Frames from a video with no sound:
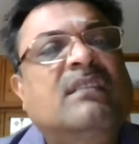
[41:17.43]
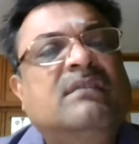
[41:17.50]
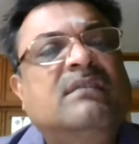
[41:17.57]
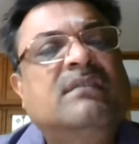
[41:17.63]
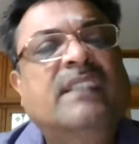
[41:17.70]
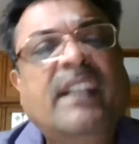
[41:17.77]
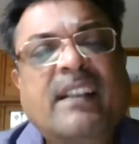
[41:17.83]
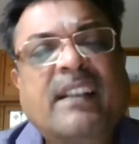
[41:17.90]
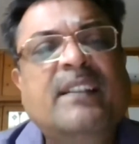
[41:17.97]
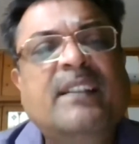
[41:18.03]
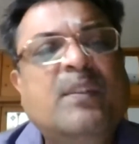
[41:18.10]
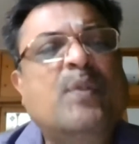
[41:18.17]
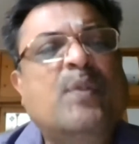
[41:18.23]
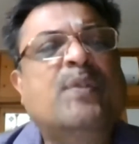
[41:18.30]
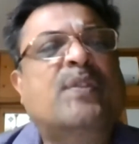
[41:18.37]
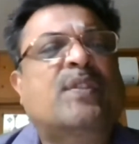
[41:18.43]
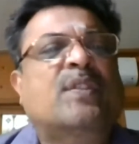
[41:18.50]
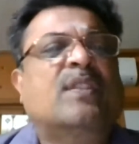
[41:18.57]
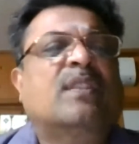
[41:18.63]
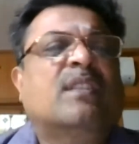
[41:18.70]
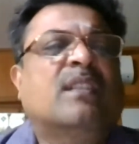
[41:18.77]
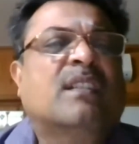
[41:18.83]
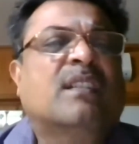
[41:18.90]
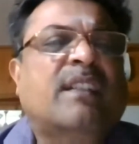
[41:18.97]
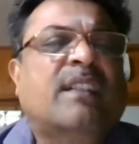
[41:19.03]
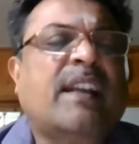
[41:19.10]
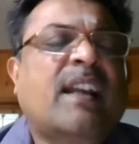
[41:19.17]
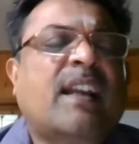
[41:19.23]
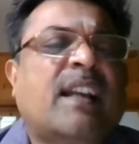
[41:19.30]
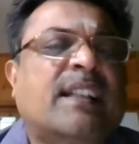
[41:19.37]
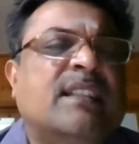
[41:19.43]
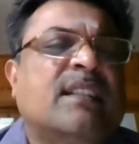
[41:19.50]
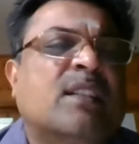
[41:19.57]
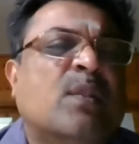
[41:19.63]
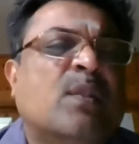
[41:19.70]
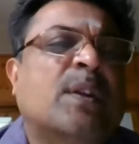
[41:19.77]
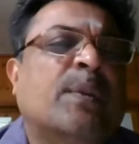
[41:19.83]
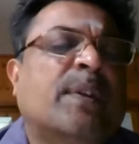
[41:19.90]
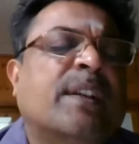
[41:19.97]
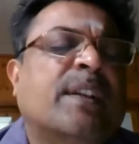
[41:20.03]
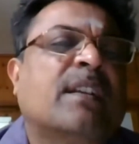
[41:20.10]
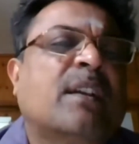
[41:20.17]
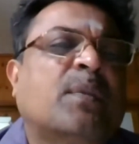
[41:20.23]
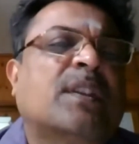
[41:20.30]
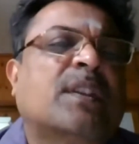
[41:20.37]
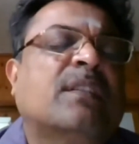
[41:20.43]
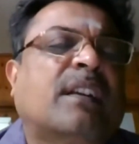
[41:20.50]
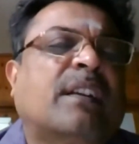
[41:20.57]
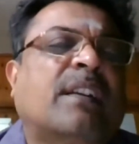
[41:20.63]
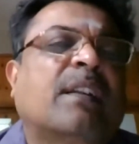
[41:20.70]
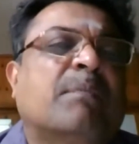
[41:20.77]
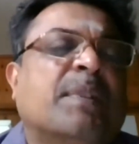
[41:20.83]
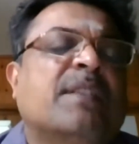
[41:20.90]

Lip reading: Detain the goods. Take action under 129-130.